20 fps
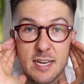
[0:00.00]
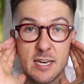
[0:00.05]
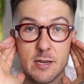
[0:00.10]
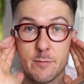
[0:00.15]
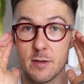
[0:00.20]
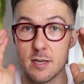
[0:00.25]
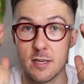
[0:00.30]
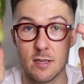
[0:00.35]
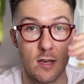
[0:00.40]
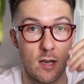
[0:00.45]
let it
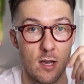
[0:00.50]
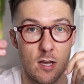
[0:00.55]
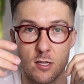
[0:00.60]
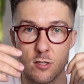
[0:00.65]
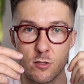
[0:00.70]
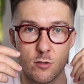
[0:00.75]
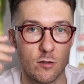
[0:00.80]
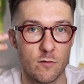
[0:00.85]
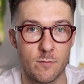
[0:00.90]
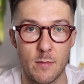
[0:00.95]
be
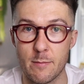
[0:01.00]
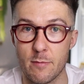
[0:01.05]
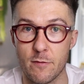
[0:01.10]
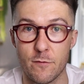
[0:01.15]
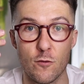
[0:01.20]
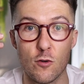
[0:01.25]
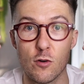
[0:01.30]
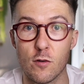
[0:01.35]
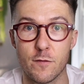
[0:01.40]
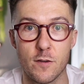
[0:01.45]
sort of maybe
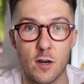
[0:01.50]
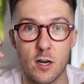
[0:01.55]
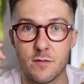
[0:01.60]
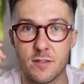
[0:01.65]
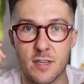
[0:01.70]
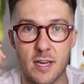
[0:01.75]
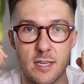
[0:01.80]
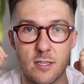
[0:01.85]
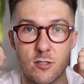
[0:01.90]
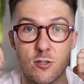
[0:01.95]
4 or 5
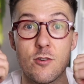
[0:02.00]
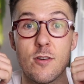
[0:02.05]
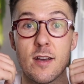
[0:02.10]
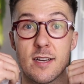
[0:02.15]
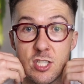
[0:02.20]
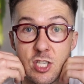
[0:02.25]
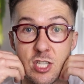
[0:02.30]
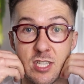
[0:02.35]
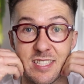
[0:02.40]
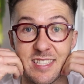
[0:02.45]
days, so you
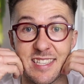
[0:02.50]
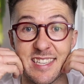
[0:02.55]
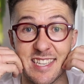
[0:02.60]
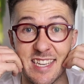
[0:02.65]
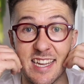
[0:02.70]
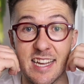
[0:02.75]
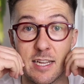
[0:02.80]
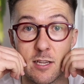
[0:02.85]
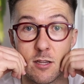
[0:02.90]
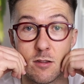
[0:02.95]
actually can
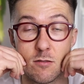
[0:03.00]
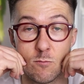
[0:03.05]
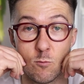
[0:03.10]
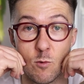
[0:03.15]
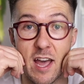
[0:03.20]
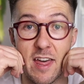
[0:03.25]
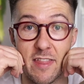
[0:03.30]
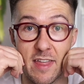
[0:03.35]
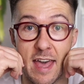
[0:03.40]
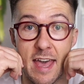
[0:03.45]
see
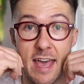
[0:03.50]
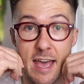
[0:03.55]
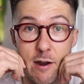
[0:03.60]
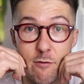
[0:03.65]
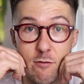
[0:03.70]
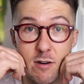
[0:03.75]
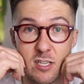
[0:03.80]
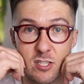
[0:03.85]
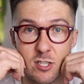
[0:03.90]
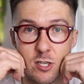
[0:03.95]
where the
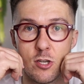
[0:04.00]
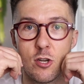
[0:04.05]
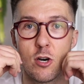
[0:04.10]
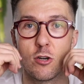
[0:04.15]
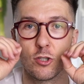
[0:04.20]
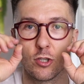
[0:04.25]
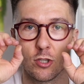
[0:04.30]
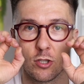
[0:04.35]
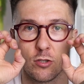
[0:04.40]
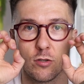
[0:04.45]
hair is and not
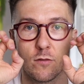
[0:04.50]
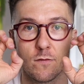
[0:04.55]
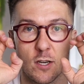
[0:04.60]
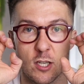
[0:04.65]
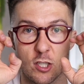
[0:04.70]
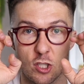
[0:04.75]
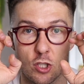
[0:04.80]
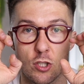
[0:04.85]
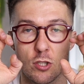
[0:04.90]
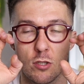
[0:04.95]
just sort of
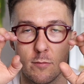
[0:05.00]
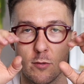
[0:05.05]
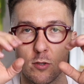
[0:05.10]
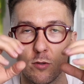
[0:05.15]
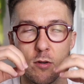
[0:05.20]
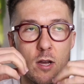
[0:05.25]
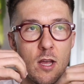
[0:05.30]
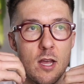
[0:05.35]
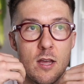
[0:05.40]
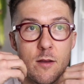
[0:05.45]
like
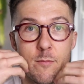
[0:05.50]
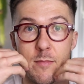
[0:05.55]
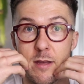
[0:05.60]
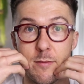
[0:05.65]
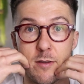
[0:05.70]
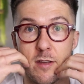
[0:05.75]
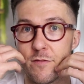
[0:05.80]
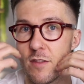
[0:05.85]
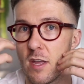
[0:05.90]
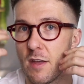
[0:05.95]
stubble.
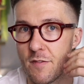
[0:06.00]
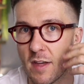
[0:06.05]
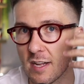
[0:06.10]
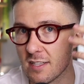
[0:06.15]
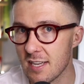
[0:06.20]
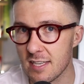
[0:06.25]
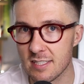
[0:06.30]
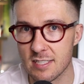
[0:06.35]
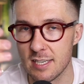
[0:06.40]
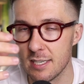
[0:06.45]
Maybe if that
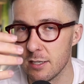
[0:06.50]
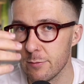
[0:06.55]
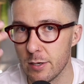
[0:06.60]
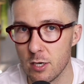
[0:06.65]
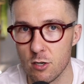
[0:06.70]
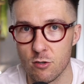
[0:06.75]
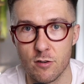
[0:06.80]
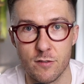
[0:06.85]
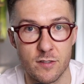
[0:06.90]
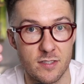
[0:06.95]
takes a little bit
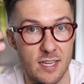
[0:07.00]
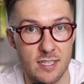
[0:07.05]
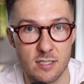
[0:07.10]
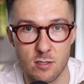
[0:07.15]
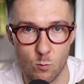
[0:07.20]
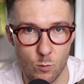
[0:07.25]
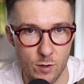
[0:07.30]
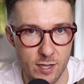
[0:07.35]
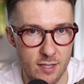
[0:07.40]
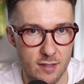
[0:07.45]
longer, if it takes a
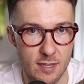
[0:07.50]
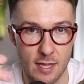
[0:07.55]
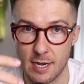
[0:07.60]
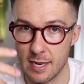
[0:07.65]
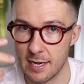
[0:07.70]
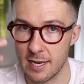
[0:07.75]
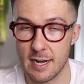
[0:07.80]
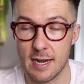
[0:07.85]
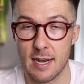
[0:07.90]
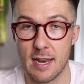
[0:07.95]
week, then
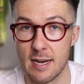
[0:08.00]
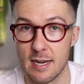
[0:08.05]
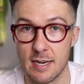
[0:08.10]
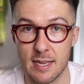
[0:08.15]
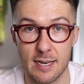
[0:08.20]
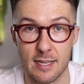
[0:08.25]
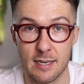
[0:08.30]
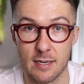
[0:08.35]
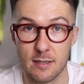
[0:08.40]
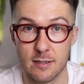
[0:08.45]
let
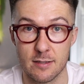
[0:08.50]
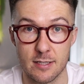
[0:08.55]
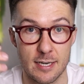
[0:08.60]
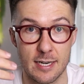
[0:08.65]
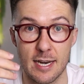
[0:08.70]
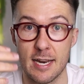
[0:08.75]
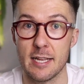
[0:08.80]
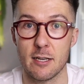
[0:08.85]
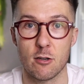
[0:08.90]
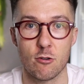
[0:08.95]

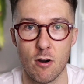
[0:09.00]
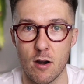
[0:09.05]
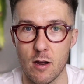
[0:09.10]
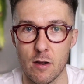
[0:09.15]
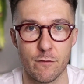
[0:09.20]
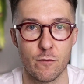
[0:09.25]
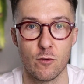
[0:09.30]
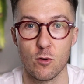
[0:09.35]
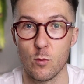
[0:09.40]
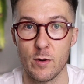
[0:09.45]
it grow out
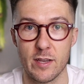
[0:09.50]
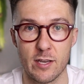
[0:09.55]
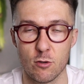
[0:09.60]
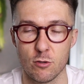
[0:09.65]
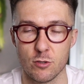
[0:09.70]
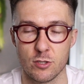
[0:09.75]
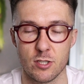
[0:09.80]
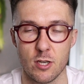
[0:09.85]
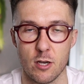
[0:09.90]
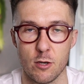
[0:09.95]
for a week
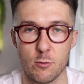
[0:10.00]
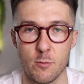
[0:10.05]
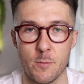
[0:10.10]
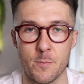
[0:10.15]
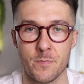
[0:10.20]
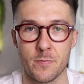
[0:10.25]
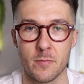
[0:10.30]
or so.